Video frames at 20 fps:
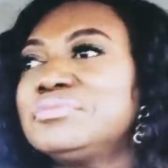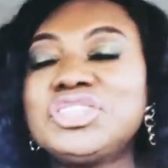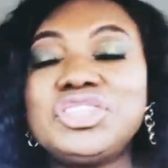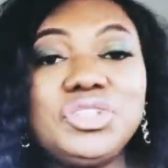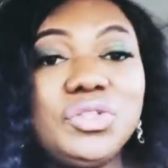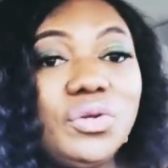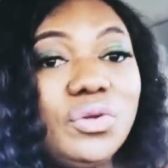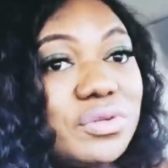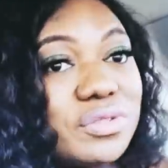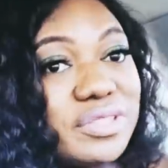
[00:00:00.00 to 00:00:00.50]

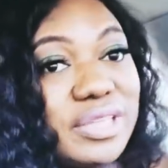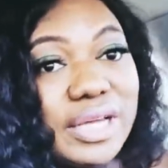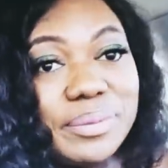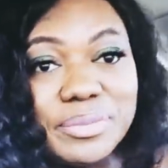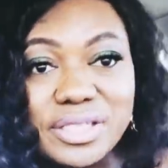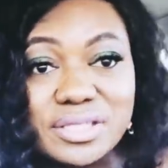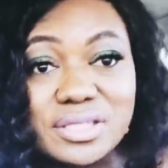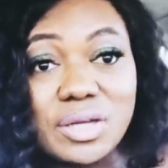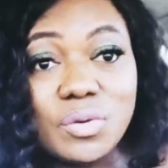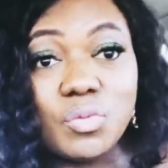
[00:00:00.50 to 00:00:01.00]
you lose them
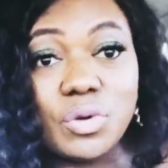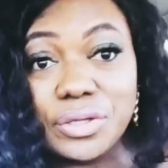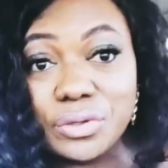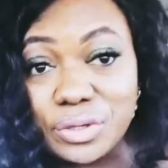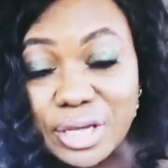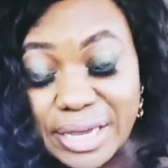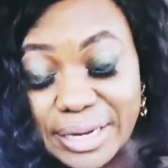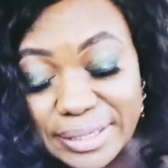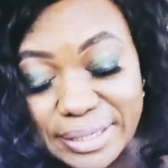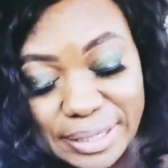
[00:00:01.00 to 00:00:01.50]
the same way you
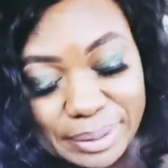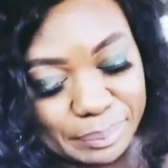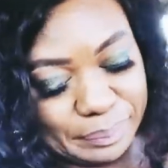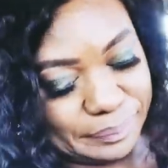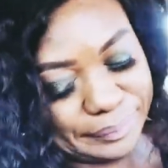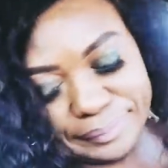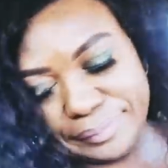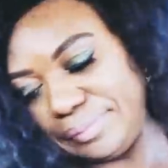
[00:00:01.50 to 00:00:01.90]
get them.